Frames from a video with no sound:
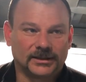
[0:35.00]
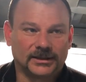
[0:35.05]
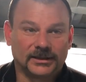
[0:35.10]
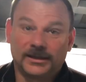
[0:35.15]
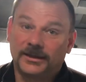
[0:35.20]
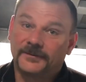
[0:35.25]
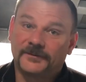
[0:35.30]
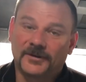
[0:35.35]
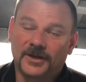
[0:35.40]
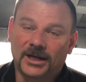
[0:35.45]

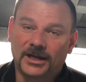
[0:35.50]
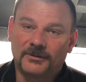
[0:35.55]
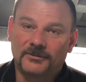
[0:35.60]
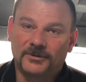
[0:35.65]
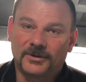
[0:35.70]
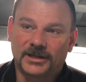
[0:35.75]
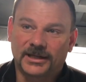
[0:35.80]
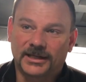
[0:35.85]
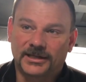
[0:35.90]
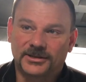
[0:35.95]
If not,
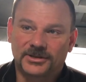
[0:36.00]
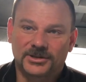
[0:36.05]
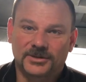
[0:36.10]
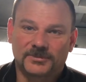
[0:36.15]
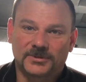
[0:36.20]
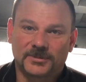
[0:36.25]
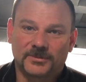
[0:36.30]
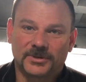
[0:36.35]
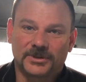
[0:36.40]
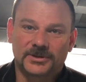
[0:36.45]
we'll get it shipped
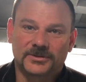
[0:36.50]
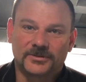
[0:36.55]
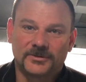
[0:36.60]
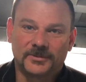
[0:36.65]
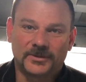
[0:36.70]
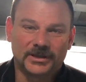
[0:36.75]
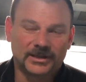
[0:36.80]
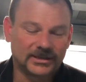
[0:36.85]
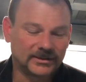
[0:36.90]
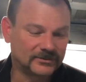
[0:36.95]
to Prince
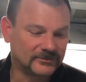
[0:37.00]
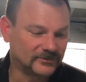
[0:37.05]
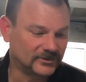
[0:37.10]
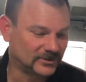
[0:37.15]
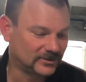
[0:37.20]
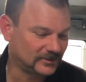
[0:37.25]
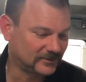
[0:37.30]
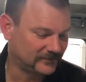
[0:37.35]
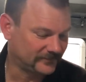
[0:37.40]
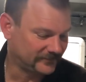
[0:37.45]
Rupert and
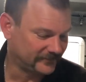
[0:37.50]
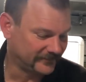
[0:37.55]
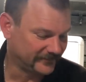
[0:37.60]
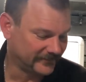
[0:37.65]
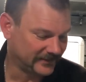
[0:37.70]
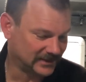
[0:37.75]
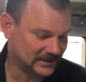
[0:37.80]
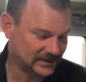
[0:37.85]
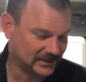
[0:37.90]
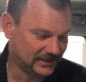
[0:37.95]
we'll
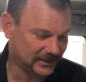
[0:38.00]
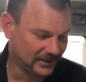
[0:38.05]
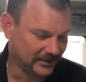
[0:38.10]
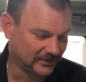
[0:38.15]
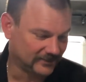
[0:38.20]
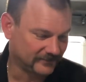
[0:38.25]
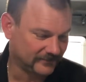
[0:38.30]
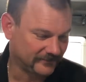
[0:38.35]
fix it there.